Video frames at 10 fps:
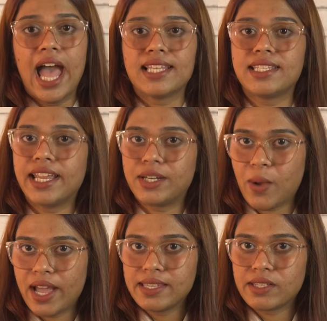As an
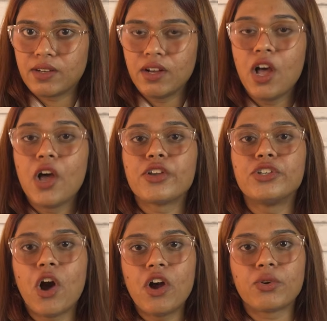advisor,
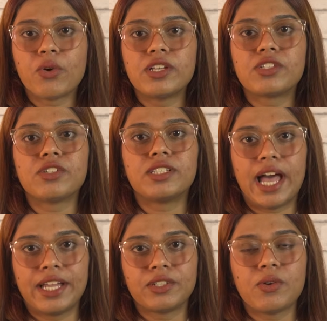your role is to
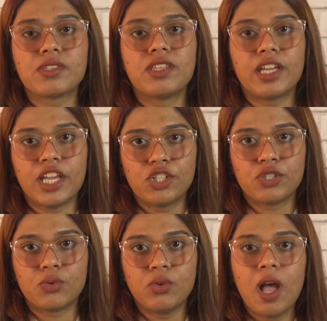diagnose the
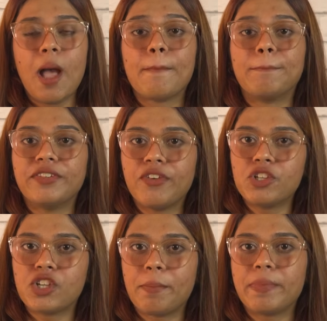issue
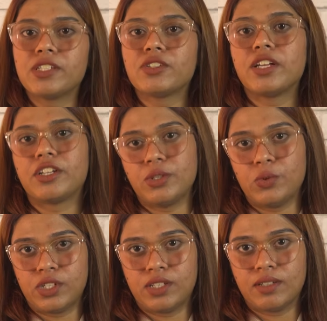before jumping to
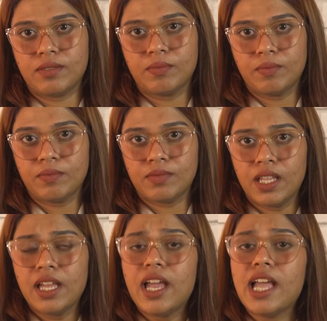conclusion.
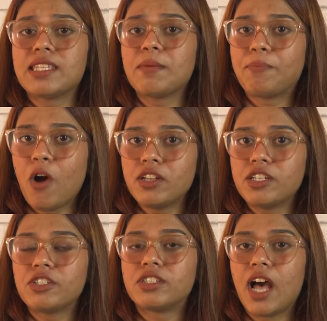It's
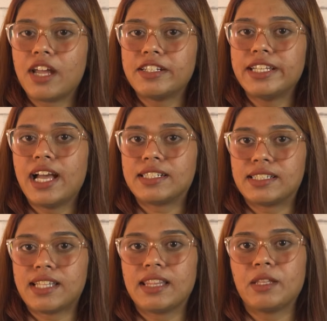important to thoroughly
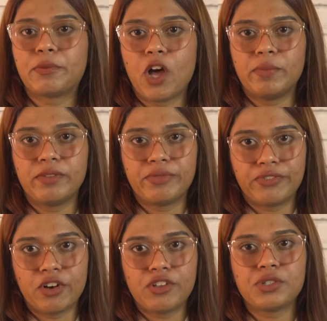understand the problem
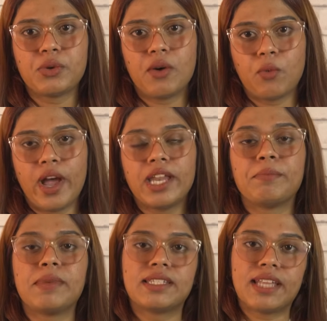first to avoid
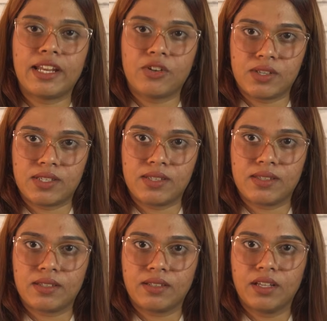misdiagnosis.